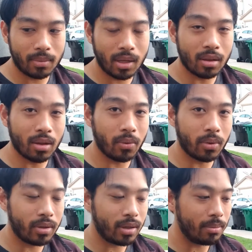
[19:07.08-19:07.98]

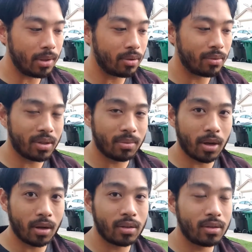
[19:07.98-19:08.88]
lowered immune
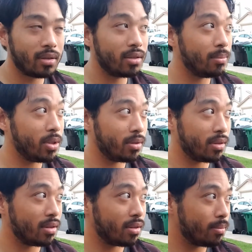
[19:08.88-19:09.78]

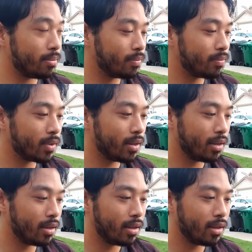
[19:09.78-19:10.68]
system,
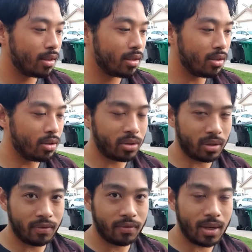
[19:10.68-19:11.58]

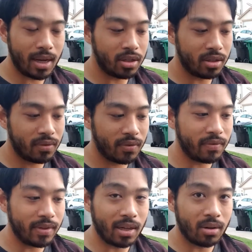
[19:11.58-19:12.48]
usually ages
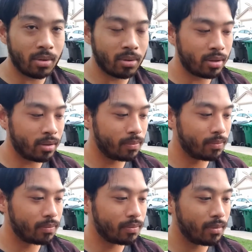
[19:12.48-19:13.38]
50 and older.
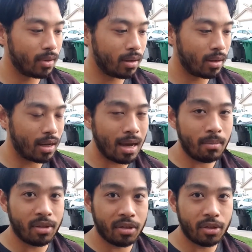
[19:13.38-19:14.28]

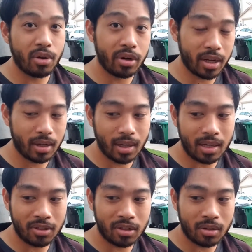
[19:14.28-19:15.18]
I'm 30. I
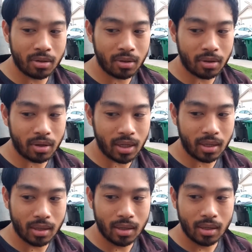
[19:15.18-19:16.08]
just turned
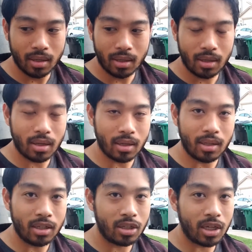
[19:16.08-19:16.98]
30
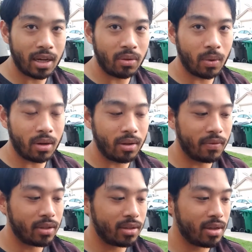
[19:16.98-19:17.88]
in January of
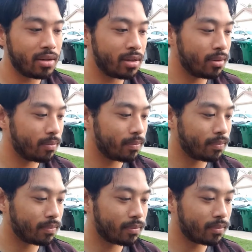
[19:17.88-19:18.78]
this year.
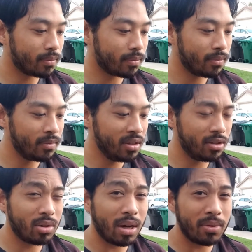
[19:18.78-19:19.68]

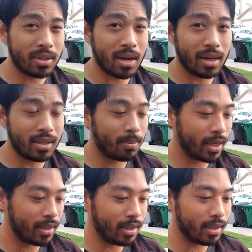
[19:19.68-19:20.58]
So I was not
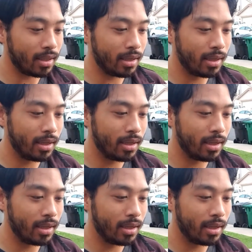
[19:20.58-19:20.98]
expecting